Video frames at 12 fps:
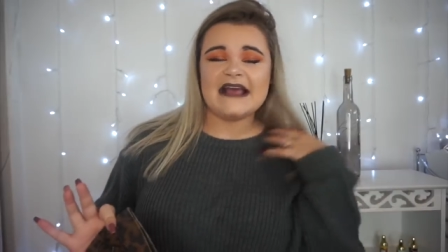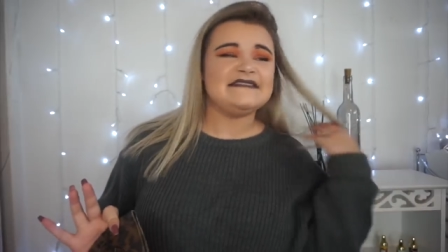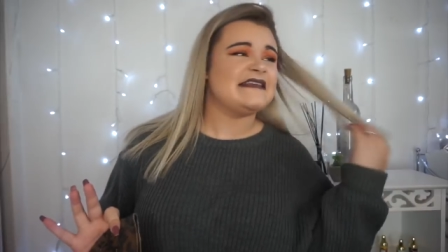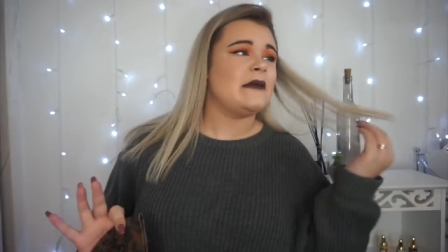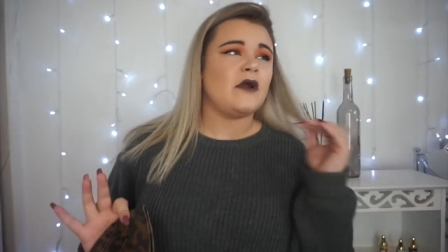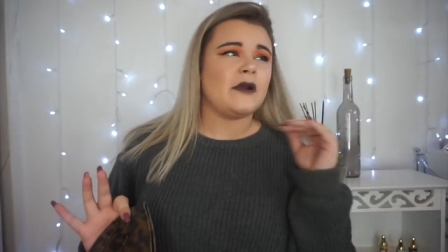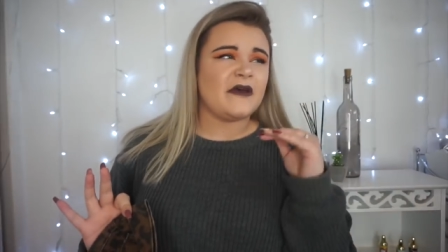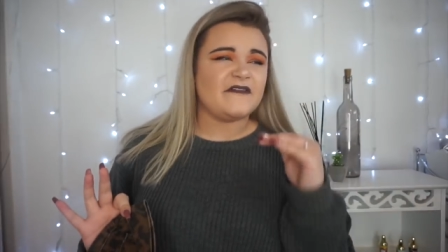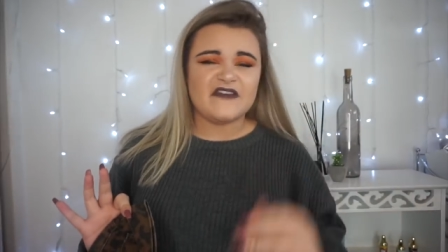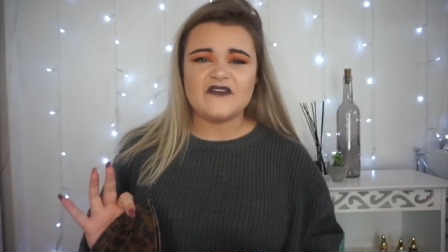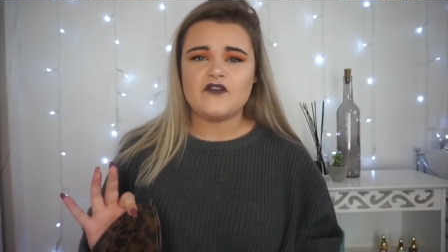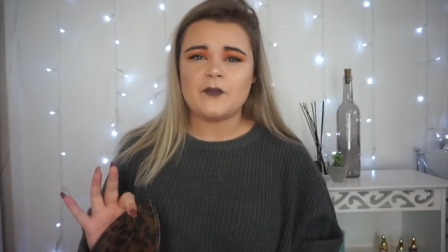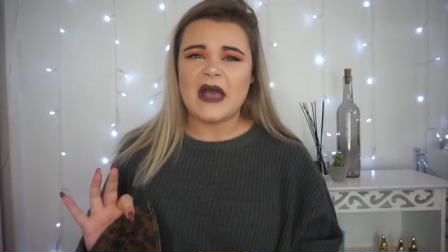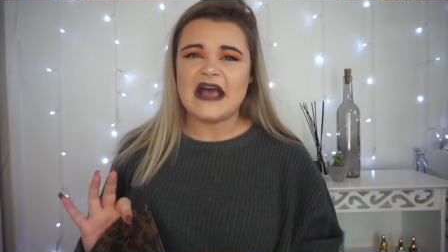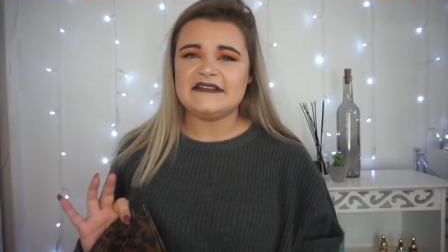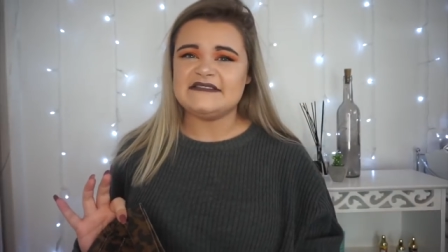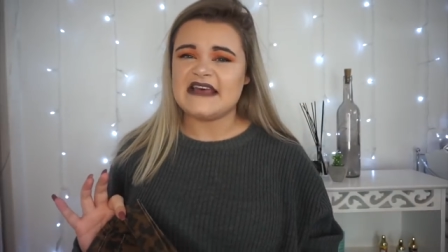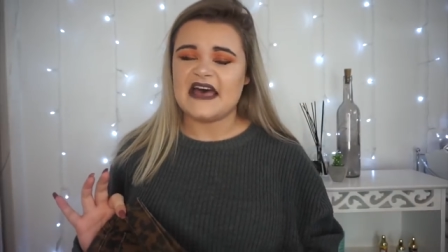It's like one of my favorite
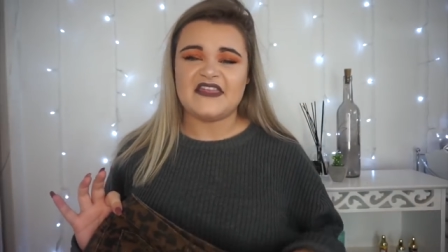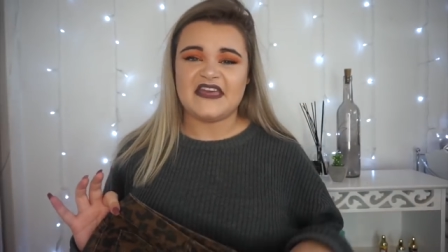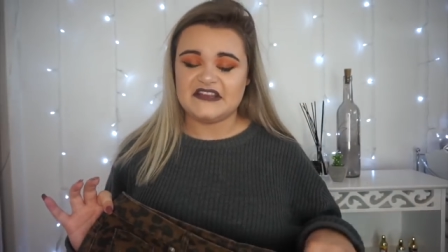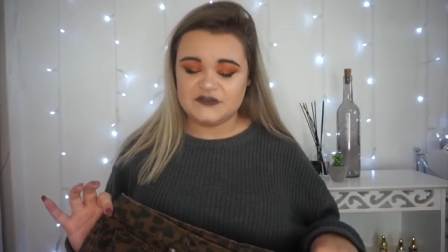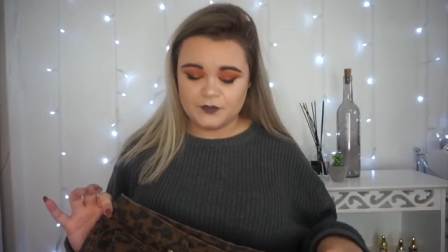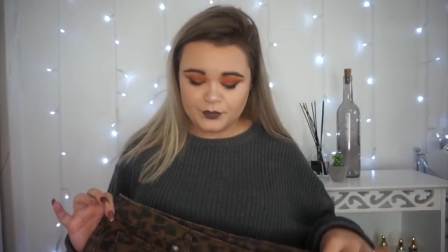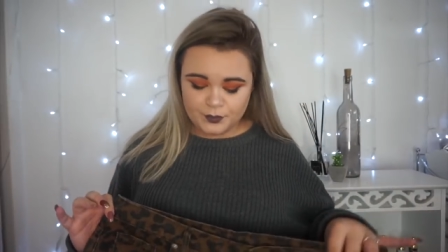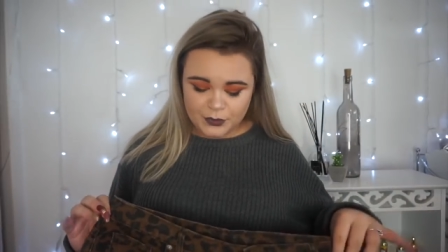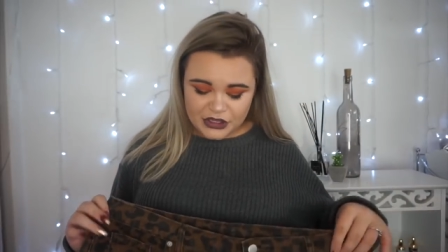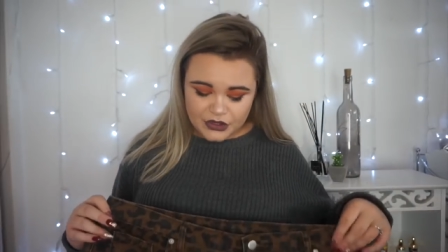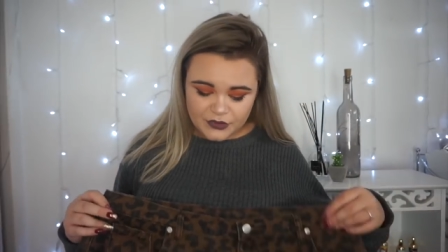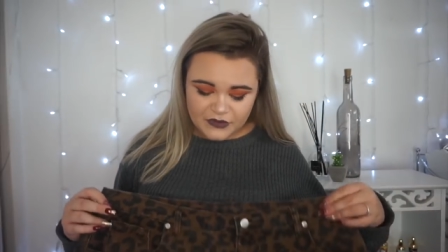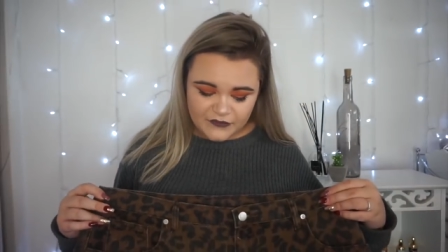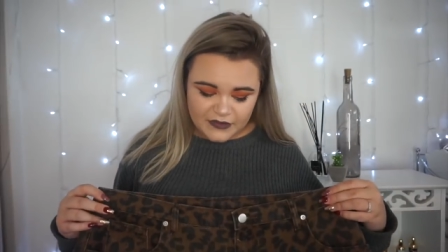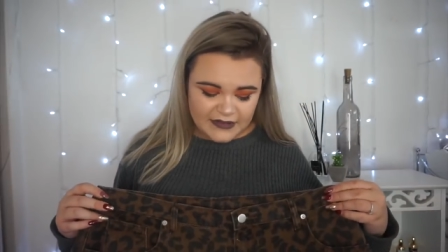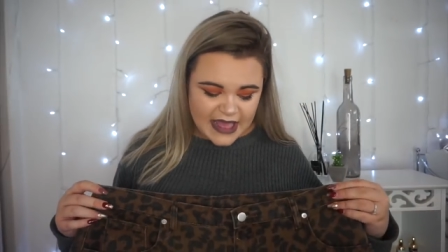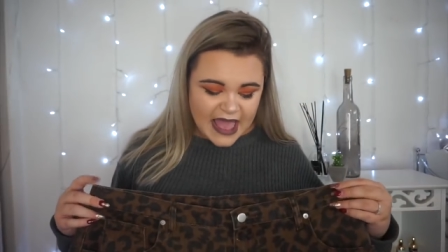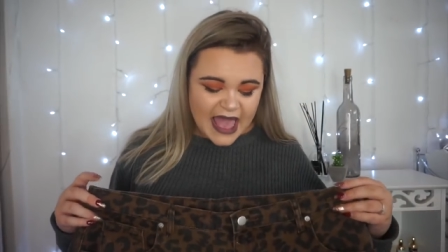patterns. I think it's
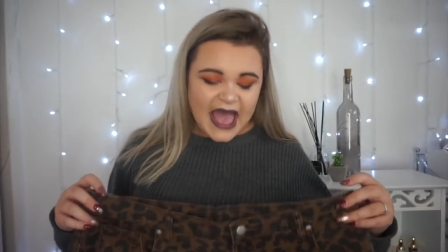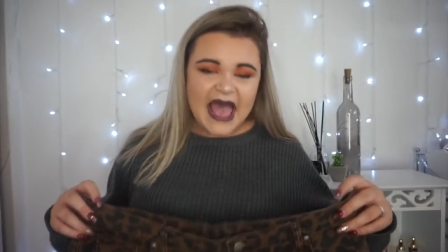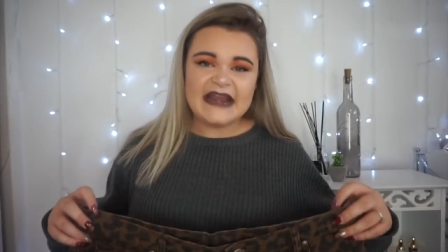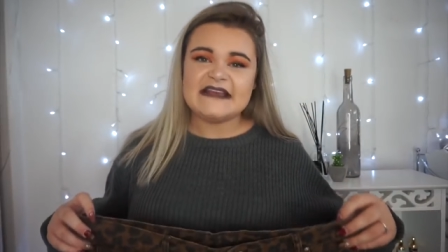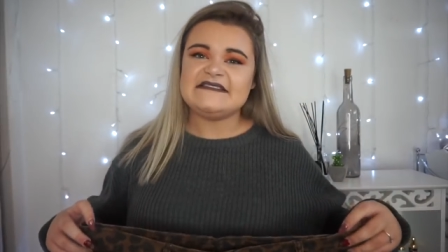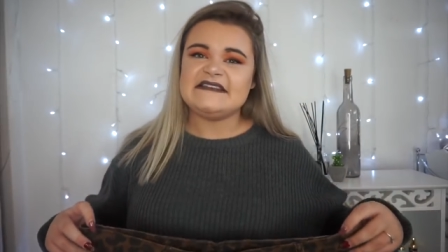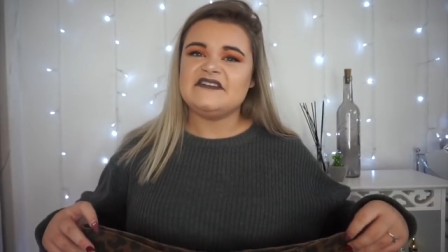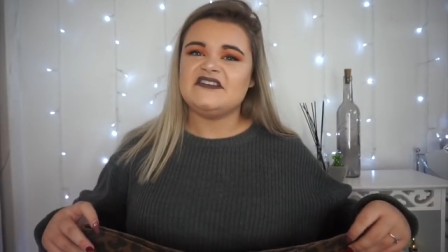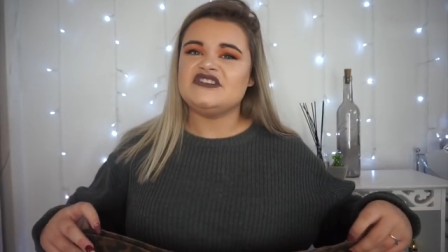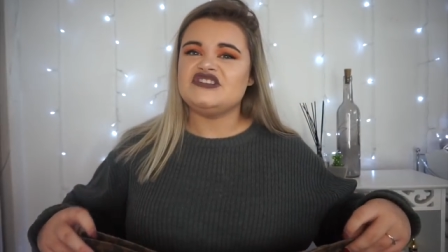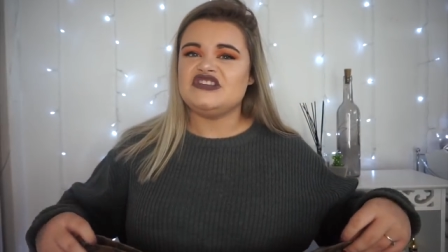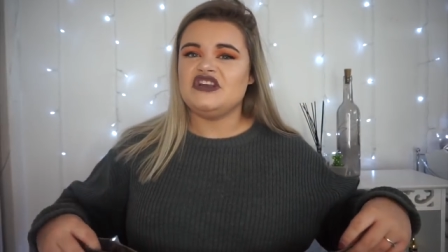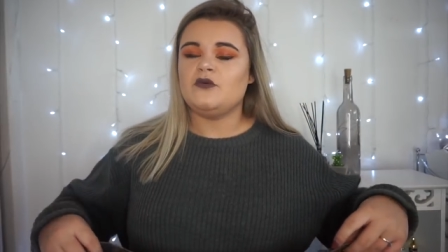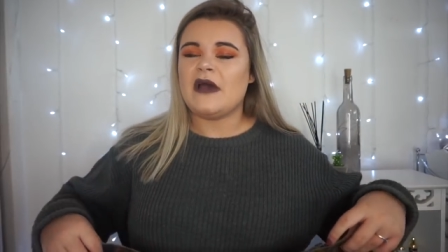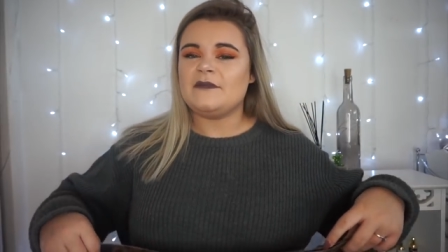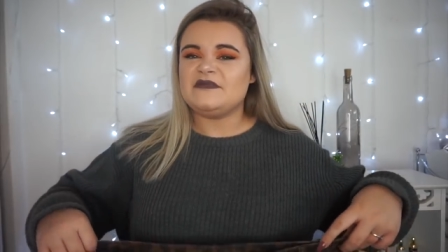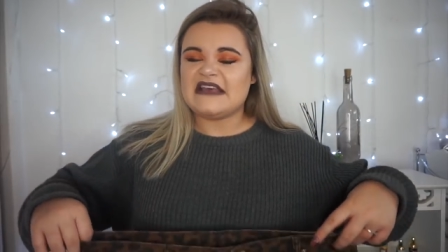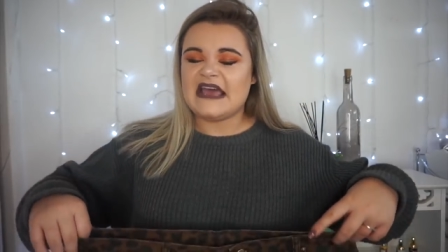beautiful, and I've seen on the Shein
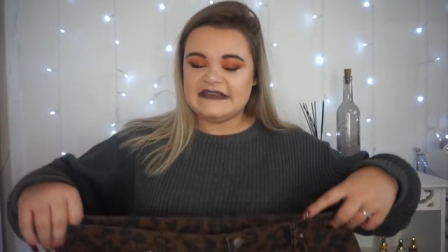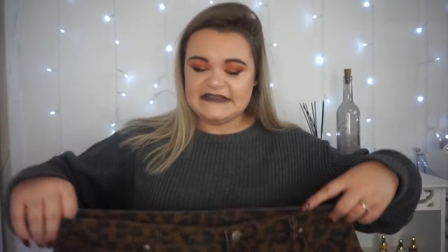website